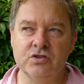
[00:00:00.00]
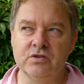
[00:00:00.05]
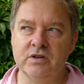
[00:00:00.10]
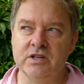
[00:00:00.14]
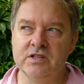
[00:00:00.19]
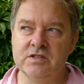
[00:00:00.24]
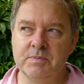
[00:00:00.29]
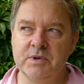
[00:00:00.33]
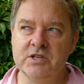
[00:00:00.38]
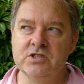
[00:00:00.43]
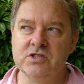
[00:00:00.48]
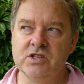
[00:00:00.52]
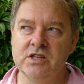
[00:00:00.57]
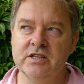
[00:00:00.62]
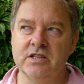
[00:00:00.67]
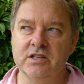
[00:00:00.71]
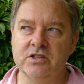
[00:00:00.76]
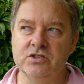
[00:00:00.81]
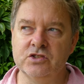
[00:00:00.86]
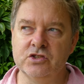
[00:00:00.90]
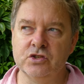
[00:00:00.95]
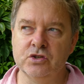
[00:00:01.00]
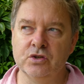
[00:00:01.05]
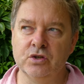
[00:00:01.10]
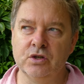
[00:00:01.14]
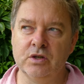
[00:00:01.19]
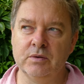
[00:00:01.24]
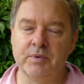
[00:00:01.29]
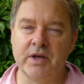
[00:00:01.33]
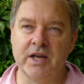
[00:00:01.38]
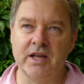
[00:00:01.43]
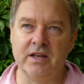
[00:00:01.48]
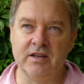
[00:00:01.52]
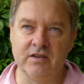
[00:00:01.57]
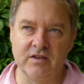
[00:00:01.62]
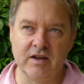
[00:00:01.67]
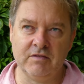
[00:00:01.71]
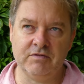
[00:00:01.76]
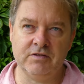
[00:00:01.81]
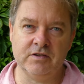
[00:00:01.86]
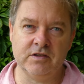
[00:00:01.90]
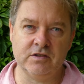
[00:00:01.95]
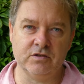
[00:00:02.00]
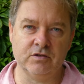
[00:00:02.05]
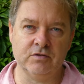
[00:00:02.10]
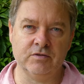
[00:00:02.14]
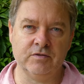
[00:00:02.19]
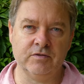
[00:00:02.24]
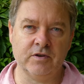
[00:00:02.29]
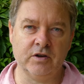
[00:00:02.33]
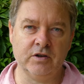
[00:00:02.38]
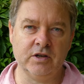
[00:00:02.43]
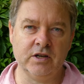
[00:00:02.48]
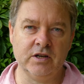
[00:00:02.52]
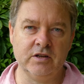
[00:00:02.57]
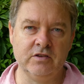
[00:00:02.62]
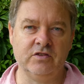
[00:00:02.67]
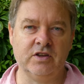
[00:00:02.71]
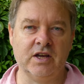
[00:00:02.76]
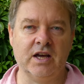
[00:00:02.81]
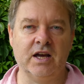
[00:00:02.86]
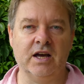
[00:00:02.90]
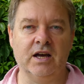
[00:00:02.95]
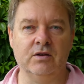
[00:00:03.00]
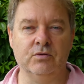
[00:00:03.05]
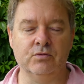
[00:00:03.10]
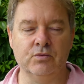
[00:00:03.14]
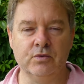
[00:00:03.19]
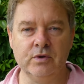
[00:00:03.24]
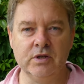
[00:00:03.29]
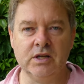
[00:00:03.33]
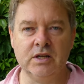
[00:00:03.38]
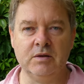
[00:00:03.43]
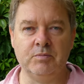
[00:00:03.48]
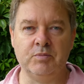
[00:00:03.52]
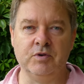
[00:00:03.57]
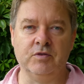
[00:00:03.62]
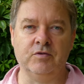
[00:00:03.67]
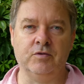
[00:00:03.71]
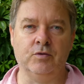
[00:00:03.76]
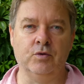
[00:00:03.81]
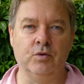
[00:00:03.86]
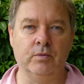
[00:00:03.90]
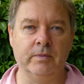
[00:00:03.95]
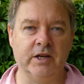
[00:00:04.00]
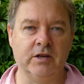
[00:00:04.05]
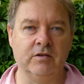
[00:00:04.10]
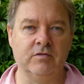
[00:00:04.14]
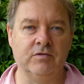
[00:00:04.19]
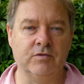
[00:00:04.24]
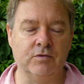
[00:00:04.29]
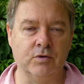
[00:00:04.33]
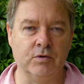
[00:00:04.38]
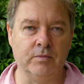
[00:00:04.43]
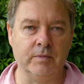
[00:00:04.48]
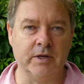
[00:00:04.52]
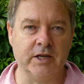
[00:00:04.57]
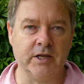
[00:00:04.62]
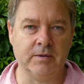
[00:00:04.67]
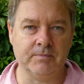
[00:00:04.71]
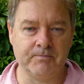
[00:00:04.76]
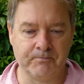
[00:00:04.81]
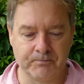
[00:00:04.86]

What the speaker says: especially the tulip and daffodil photos, are really performing for me.